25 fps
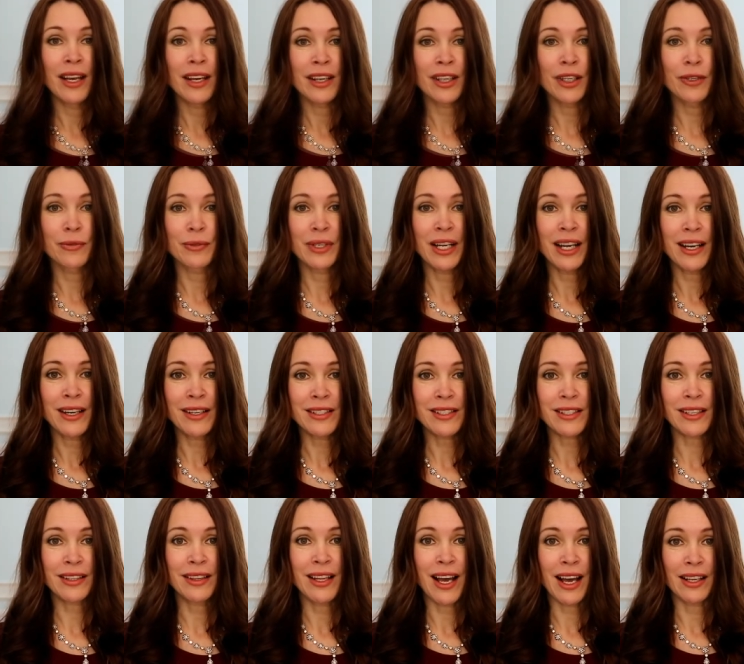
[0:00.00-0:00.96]
You would
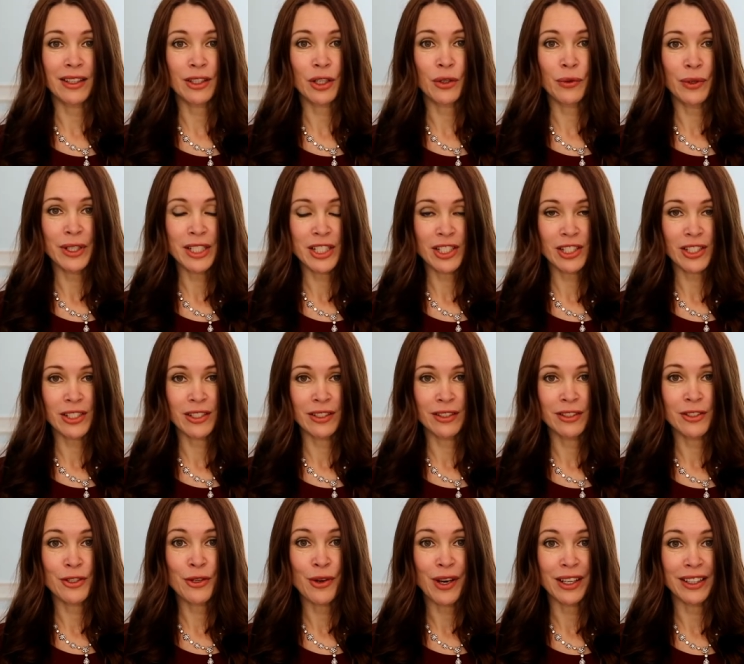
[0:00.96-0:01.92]
ask that
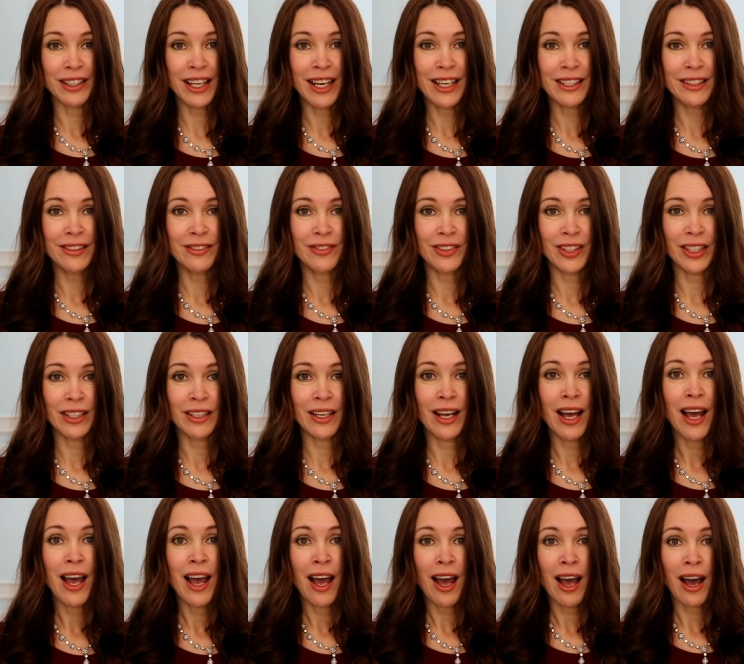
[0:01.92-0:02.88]
question to a Latvian
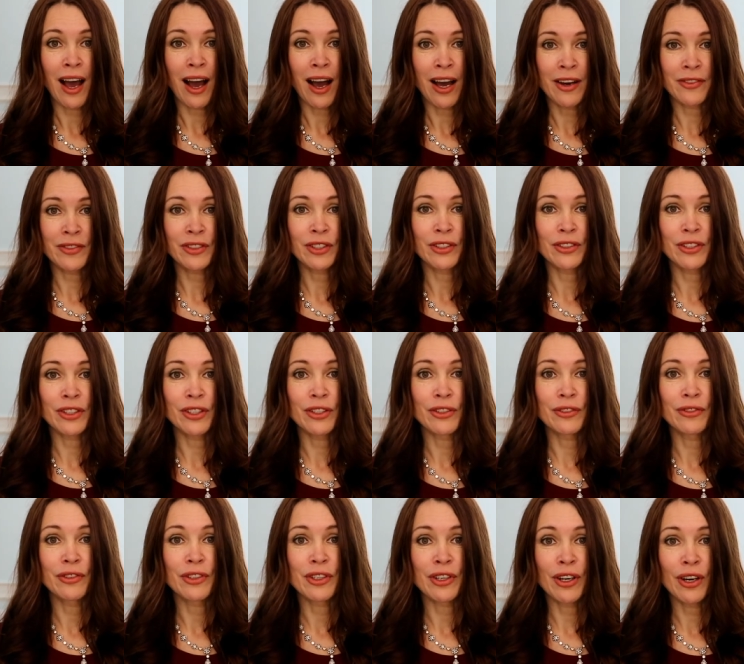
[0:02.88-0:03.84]
after
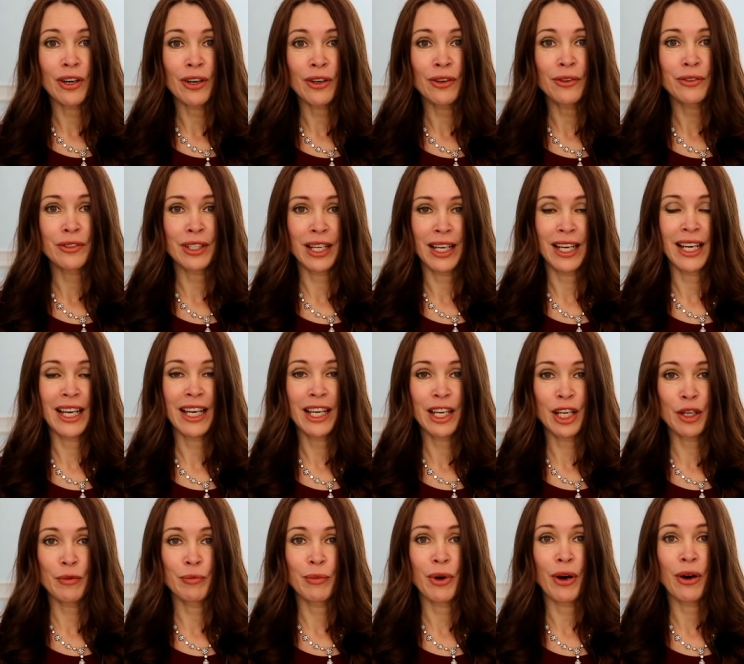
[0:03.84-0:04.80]
you've known
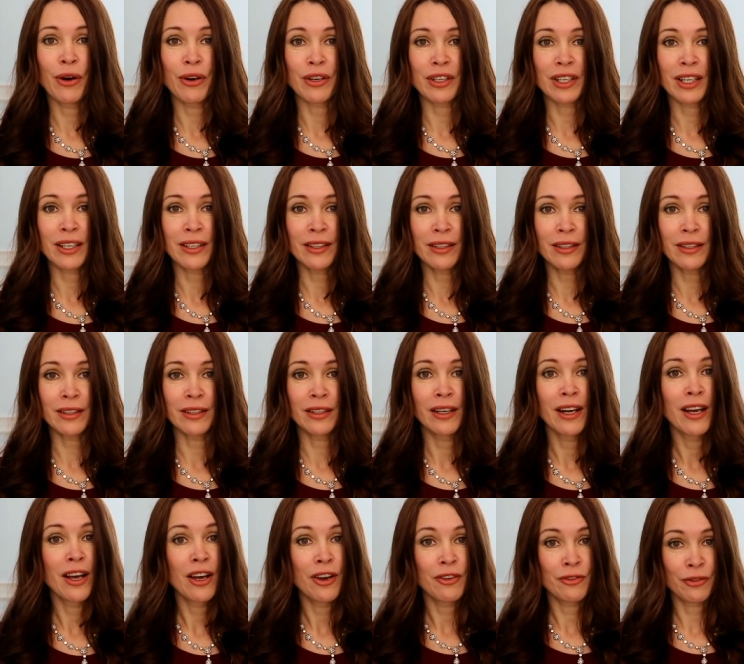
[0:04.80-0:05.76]
him or
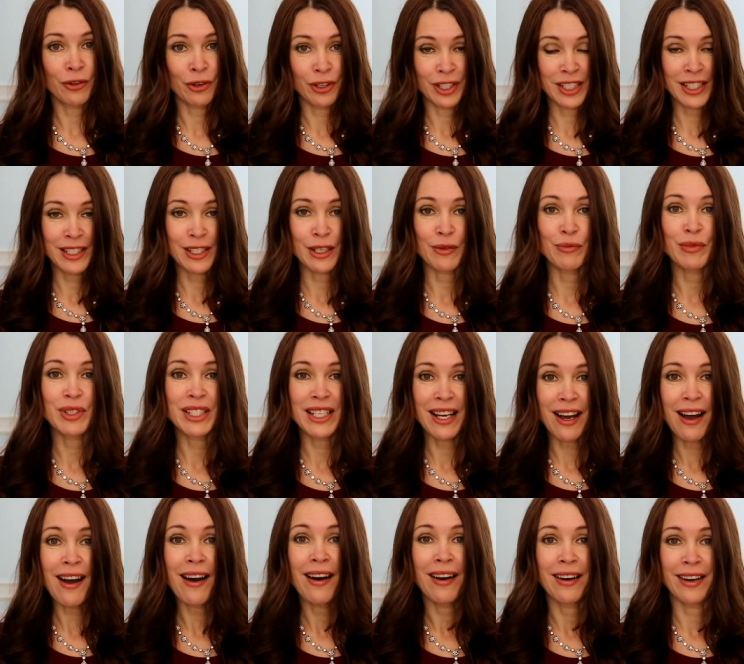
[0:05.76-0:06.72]
her for some
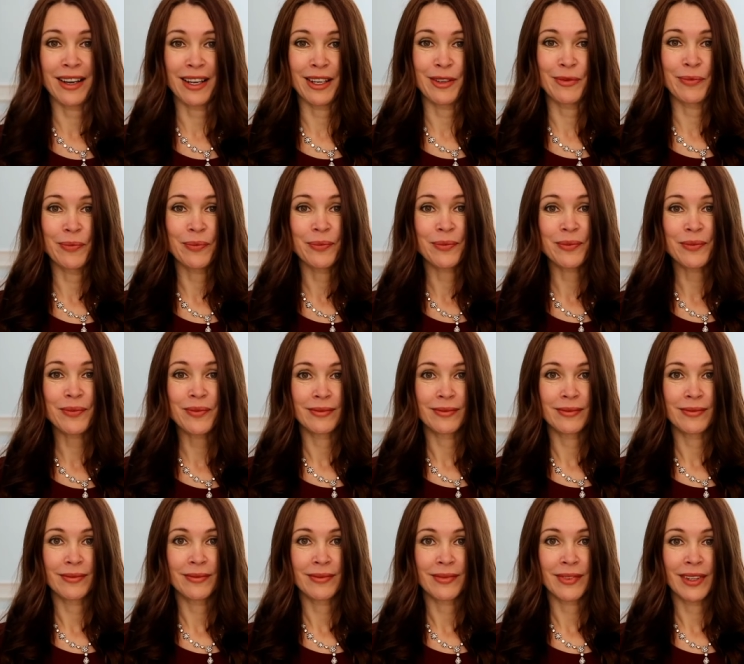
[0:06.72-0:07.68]
time.
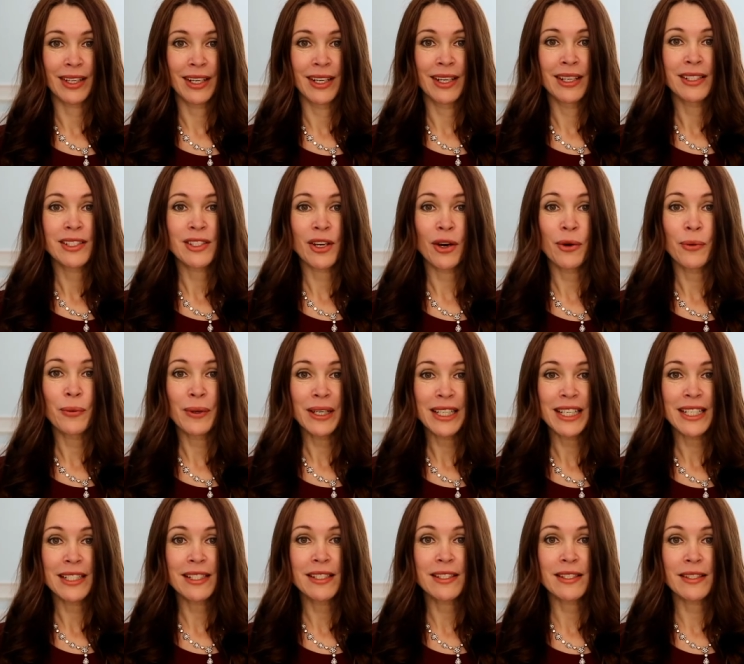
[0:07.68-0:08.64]
So
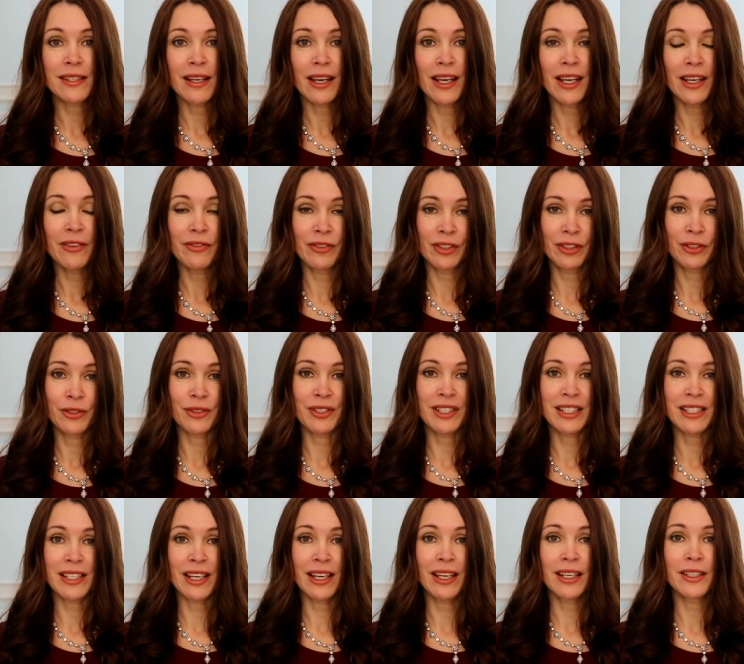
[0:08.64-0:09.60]
what is safe to
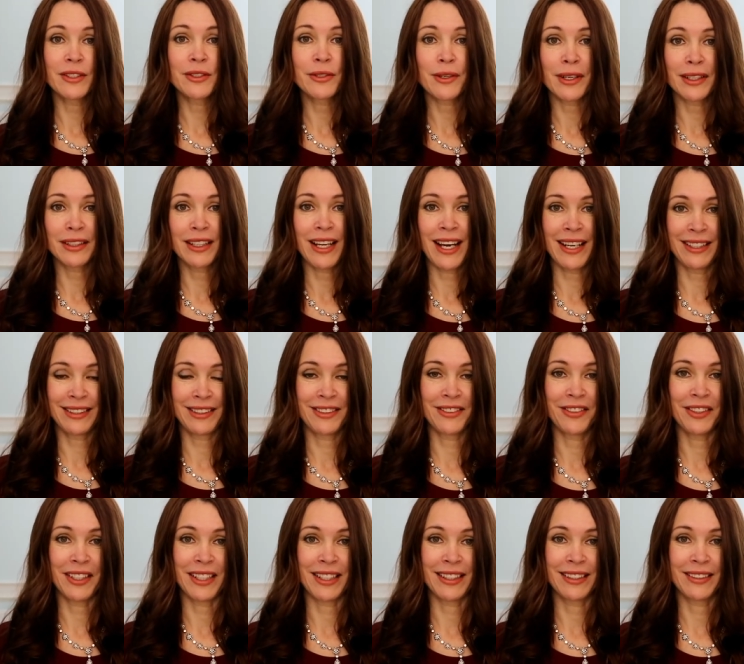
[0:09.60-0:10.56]
say to a
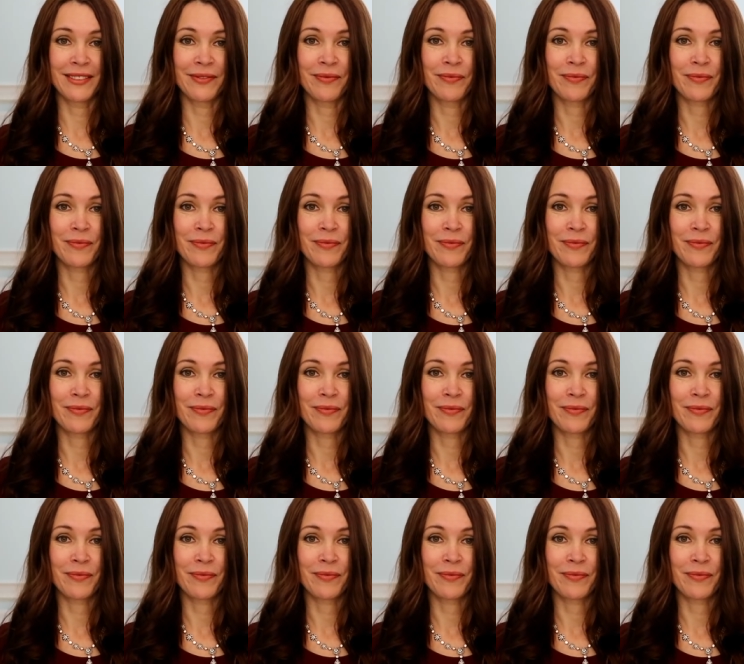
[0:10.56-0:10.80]
Latvian?